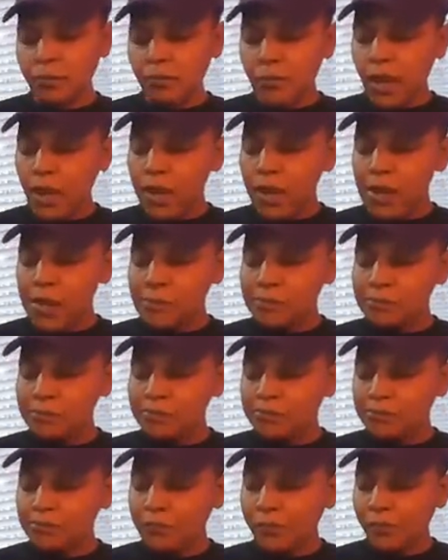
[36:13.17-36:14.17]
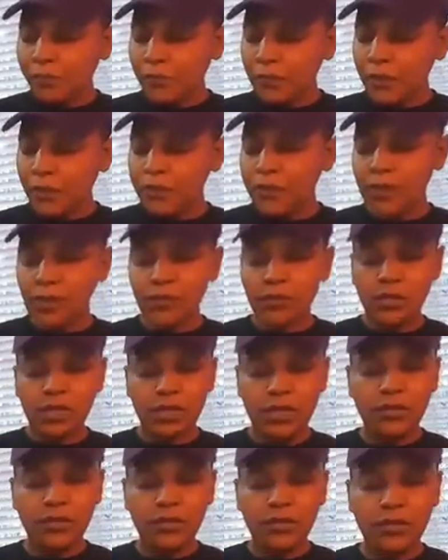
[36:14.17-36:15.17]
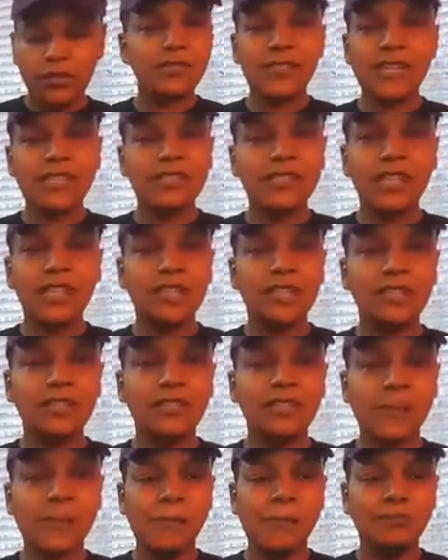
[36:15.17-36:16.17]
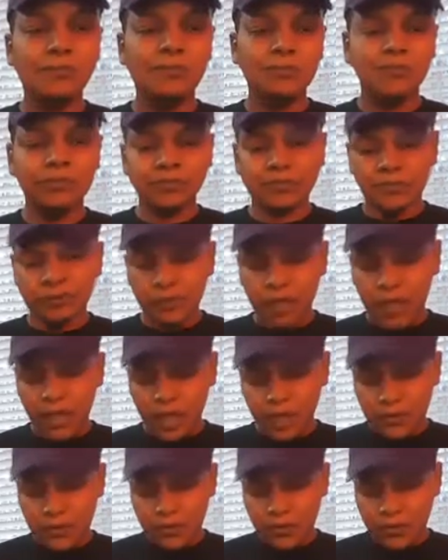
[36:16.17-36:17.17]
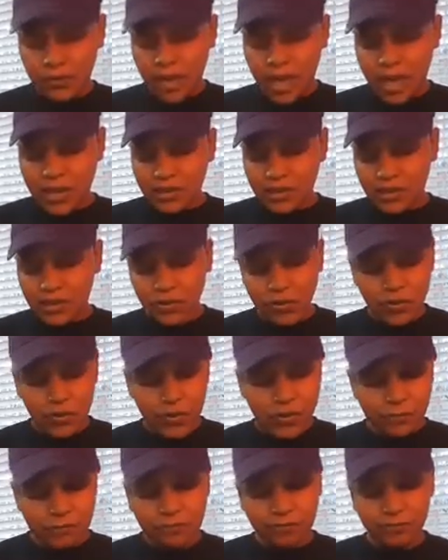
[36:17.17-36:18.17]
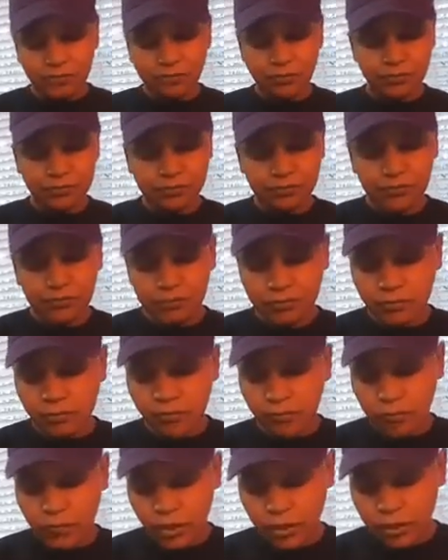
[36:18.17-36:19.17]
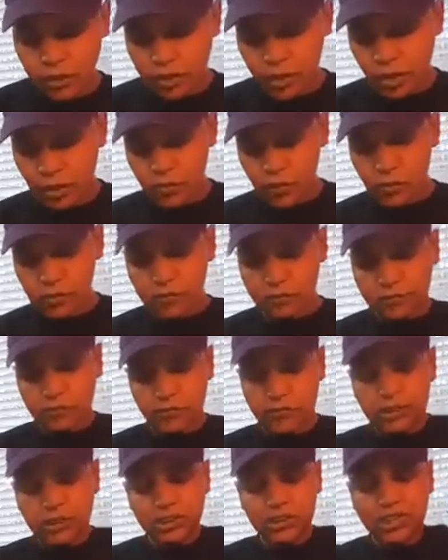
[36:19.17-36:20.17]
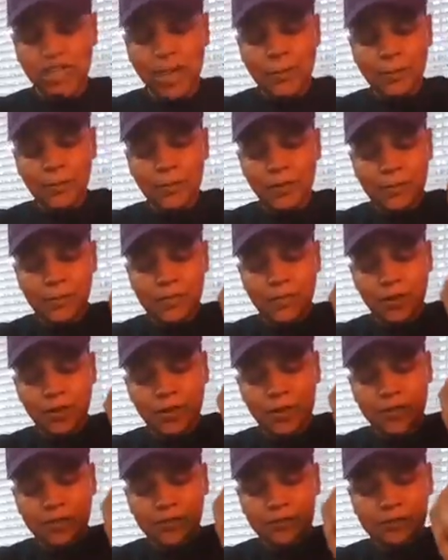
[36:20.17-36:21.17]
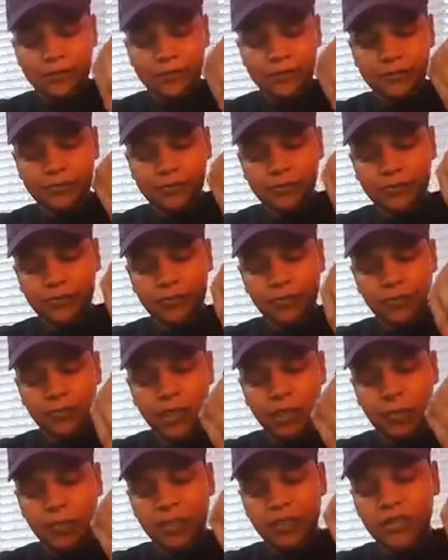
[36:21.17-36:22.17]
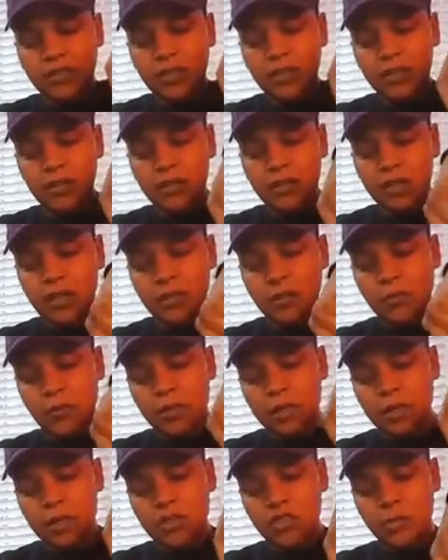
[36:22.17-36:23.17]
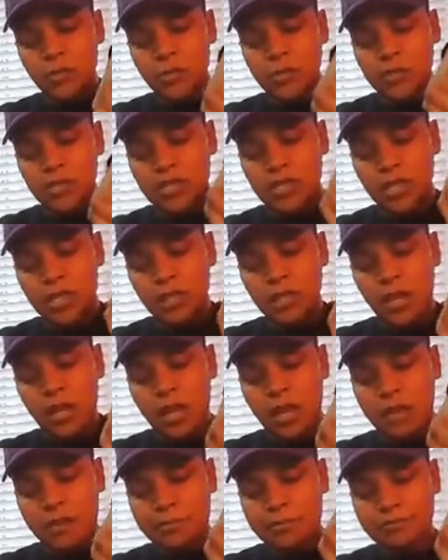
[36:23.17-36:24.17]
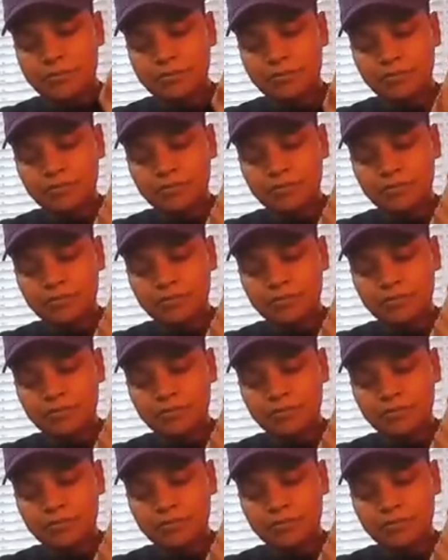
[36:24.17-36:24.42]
They don't taste like anything. If you're not sure, you know, just chop them up smaller. But they're 100%.